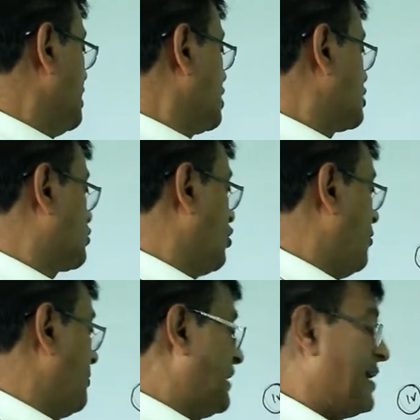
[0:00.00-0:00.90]

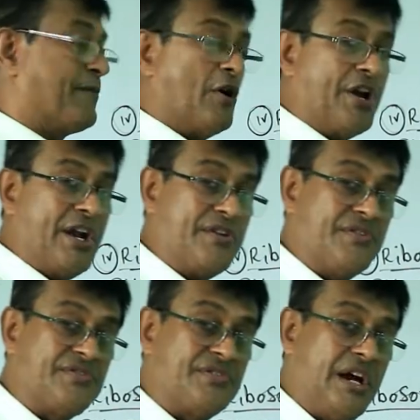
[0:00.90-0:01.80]
so many
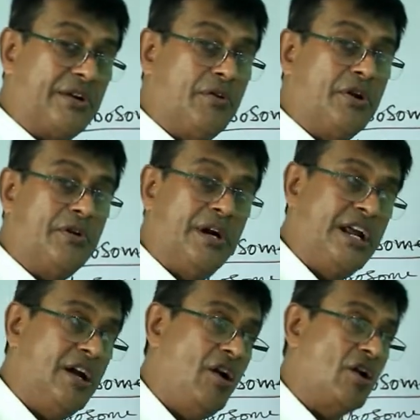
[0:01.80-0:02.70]
proteins, I told you
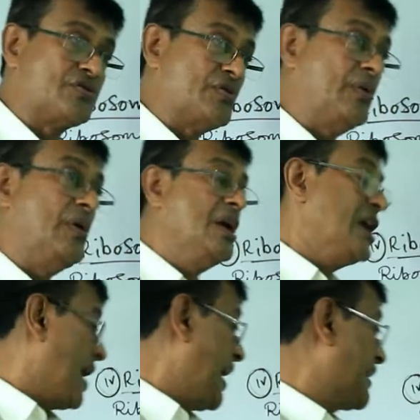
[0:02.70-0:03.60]
earlier also,
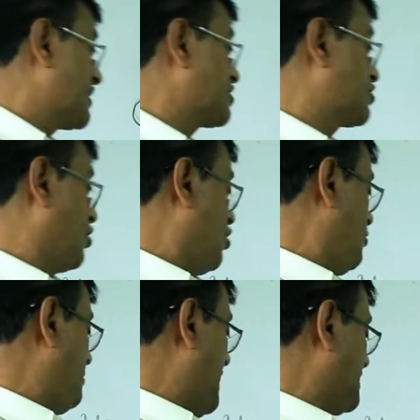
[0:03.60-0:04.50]
and
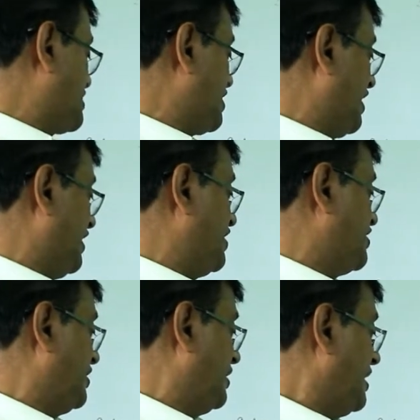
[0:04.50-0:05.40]
so much
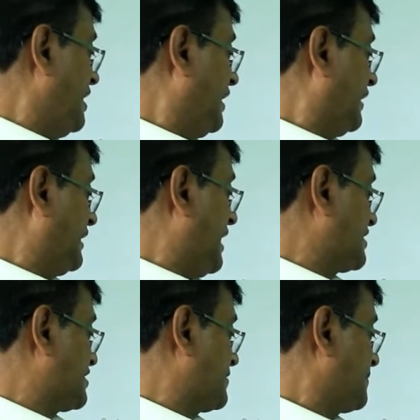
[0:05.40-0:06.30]
energy.
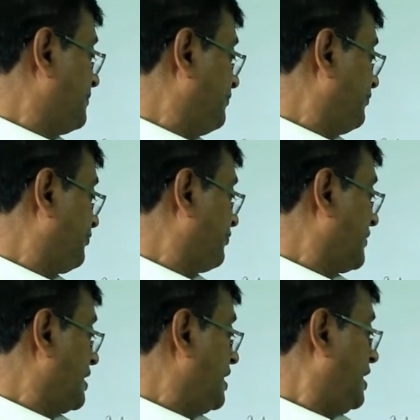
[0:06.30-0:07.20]
Thus,
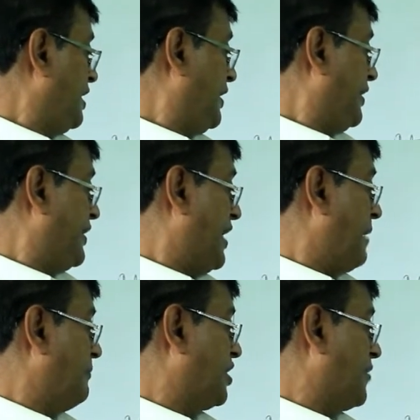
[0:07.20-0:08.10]

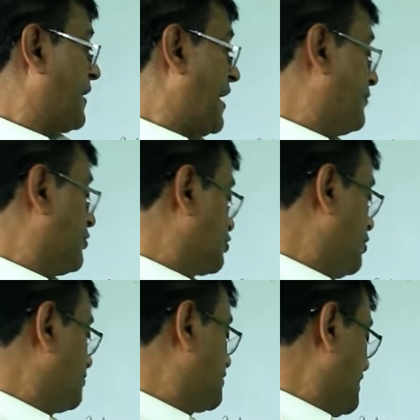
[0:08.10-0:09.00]
number of
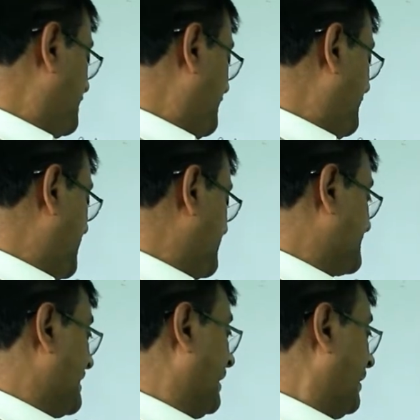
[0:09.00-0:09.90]
ribosomes in a
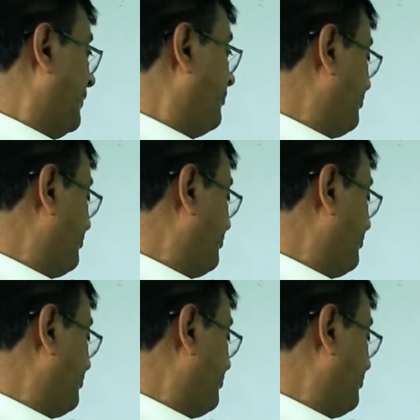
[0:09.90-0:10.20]
cell